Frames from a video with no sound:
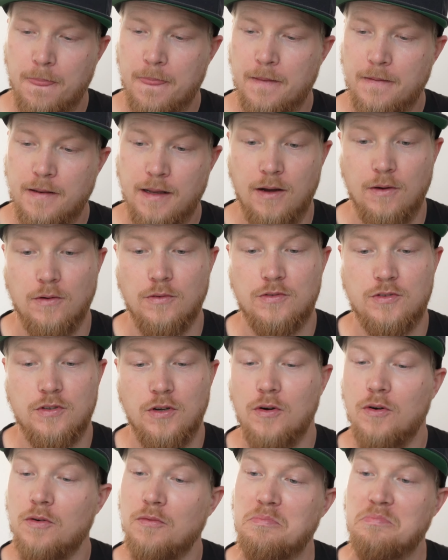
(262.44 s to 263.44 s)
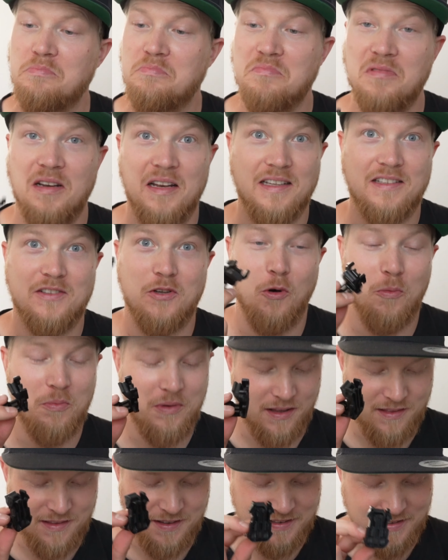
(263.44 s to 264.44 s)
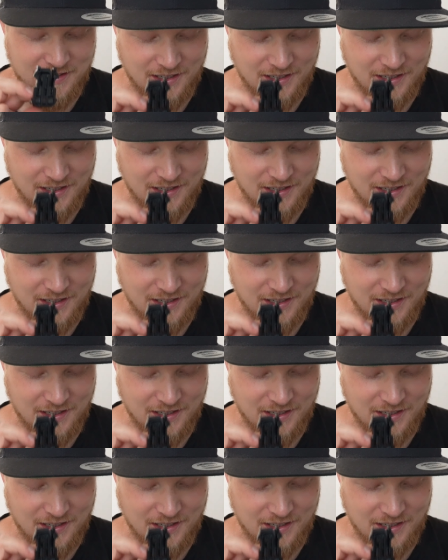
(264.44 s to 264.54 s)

Now, so let's hope that this